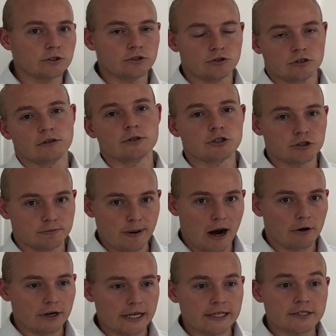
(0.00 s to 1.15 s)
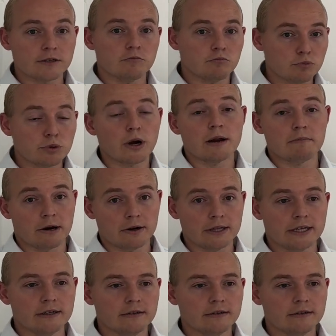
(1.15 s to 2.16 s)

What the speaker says: determines your power needs primarily.